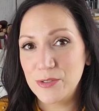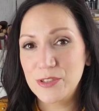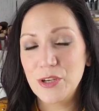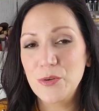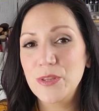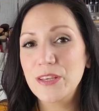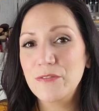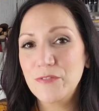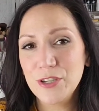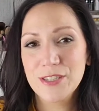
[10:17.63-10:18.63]
So the
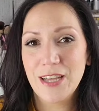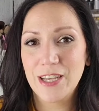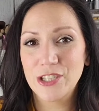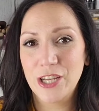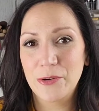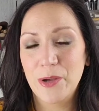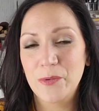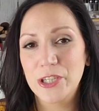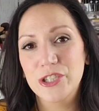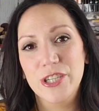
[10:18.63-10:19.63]
first eyeshadow I
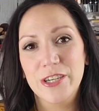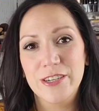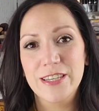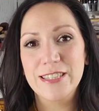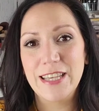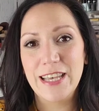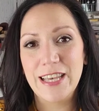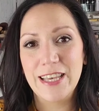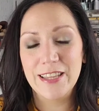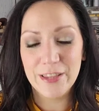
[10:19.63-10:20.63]
want to share is
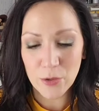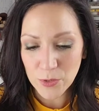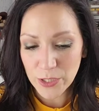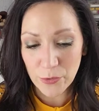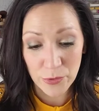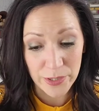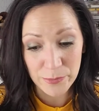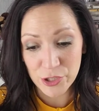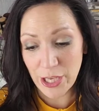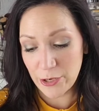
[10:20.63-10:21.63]
the only cream
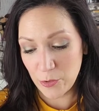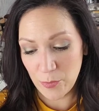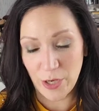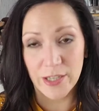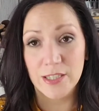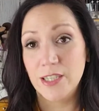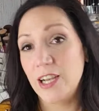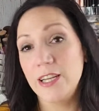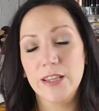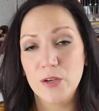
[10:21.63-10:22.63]
shadow product and
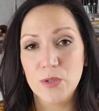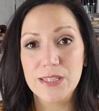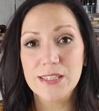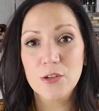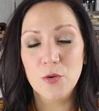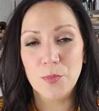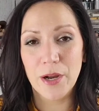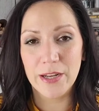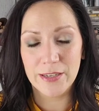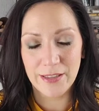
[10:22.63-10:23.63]
kind of the only single
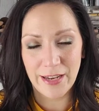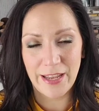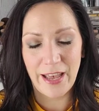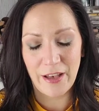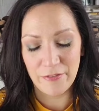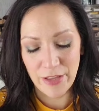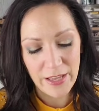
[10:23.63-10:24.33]
product that I have.